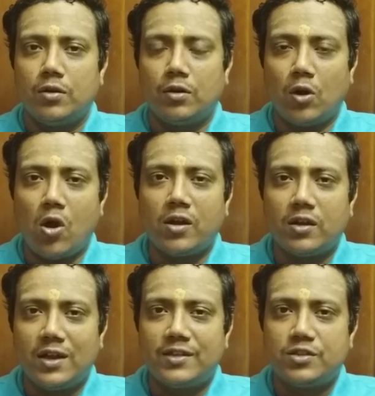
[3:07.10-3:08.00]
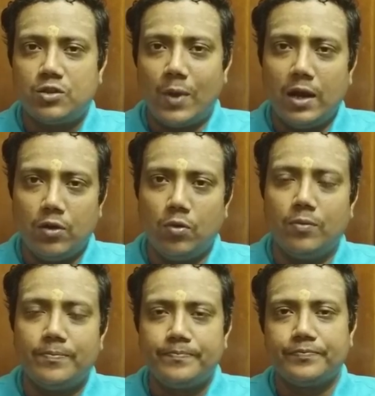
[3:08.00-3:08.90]
clock ticks 12 noon.
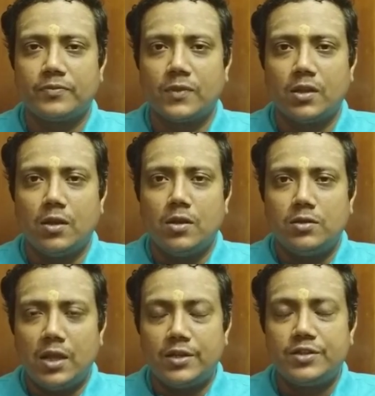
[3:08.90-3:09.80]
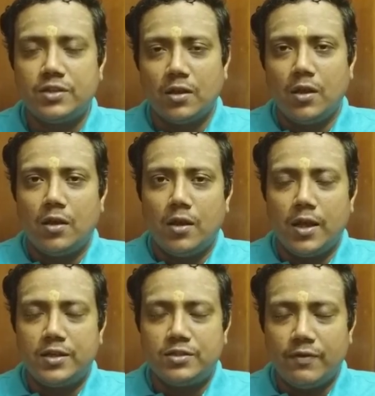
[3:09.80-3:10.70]
That is,
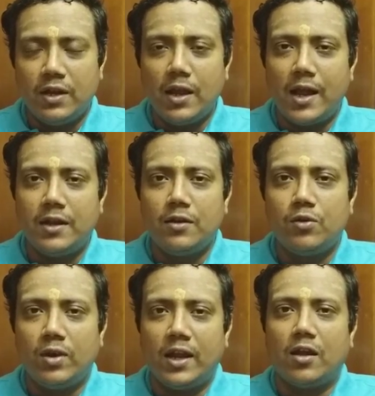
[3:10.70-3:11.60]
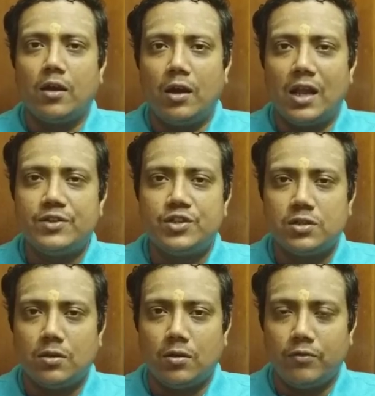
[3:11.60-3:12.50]
it's very ideal to take lunch.
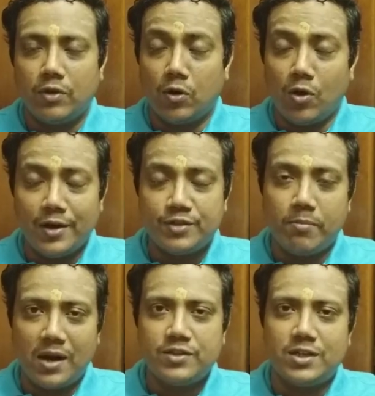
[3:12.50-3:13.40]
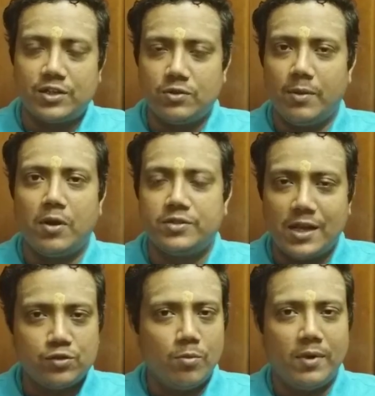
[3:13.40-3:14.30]
We can call this brunch actually, because
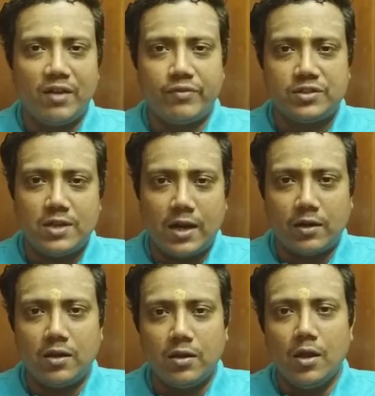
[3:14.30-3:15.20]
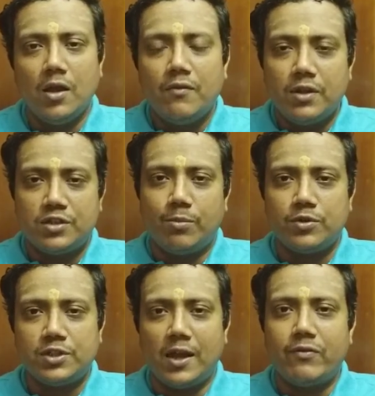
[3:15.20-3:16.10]
there's no breakfast. Directly we are
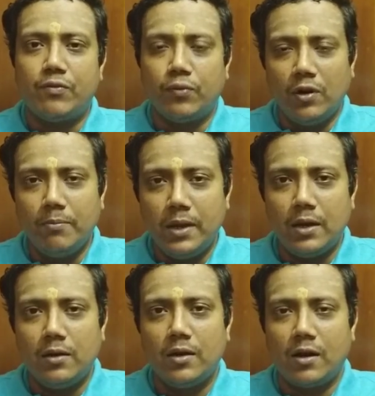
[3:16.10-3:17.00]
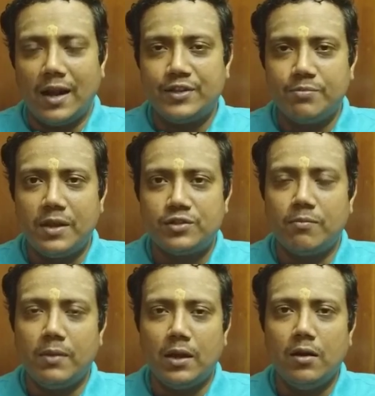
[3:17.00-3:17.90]
supposed to have a full meal, a rice based
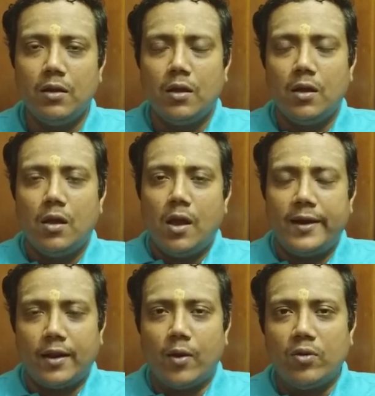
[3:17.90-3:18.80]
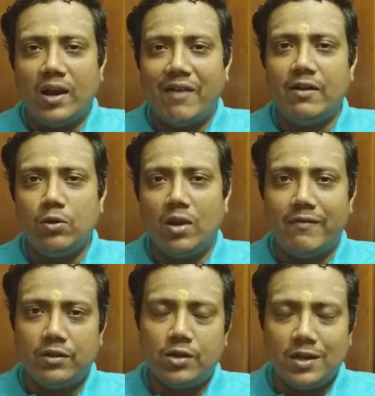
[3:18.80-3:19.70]
meal, at around 11 to
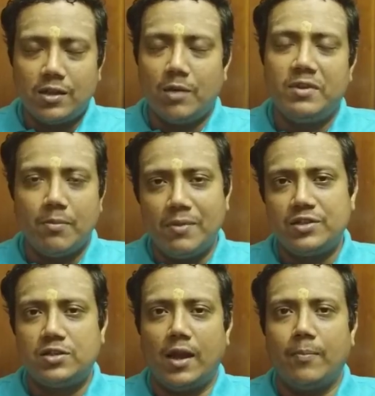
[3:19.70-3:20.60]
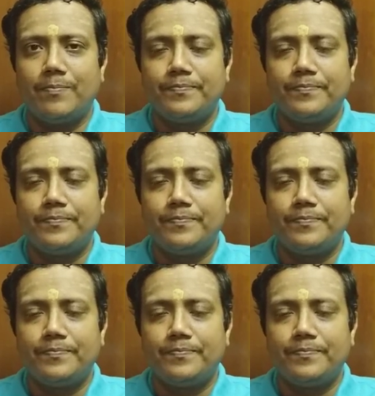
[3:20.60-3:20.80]
11:30. That will be the best time.